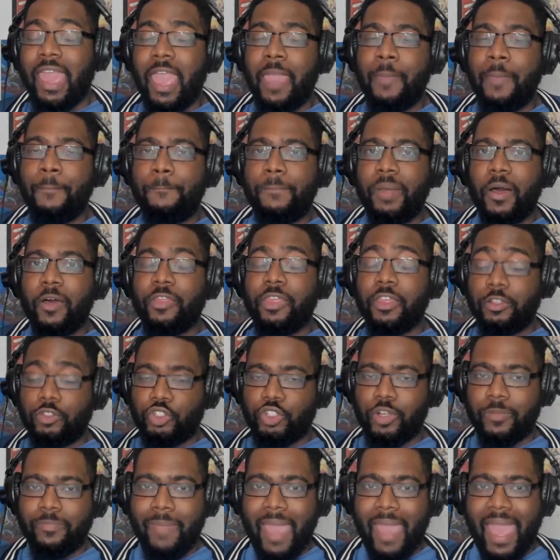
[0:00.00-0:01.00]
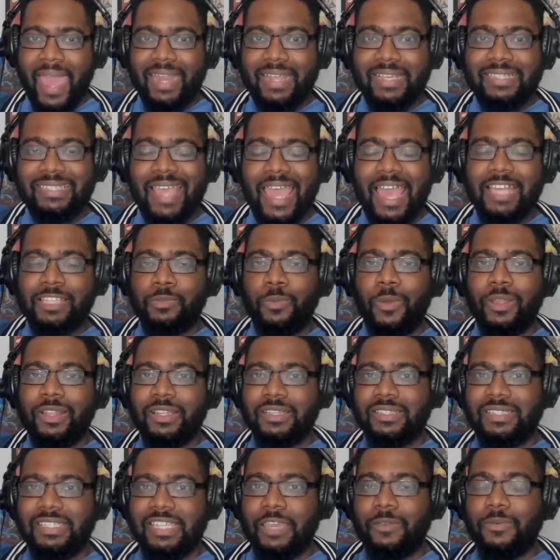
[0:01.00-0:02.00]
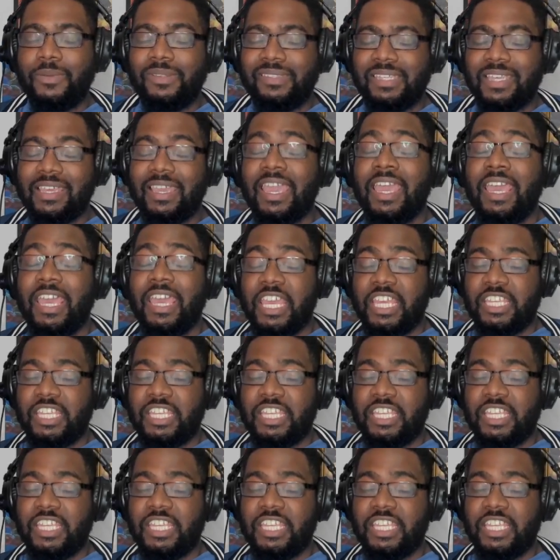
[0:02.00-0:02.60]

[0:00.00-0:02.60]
in both dramatics as well as sequencing